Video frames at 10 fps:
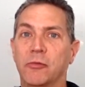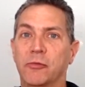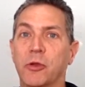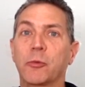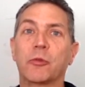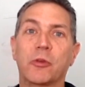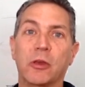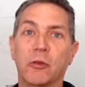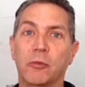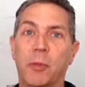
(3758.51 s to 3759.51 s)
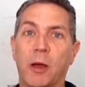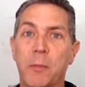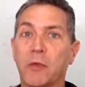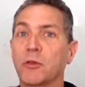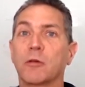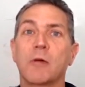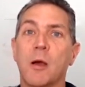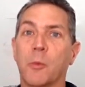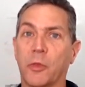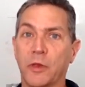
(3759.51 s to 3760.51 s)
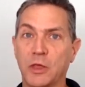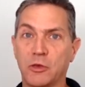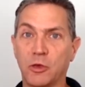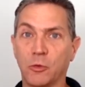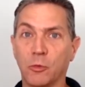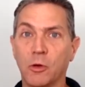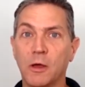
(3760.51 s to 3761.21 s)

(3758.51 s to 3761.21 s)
frequencies by messing around with an EQ.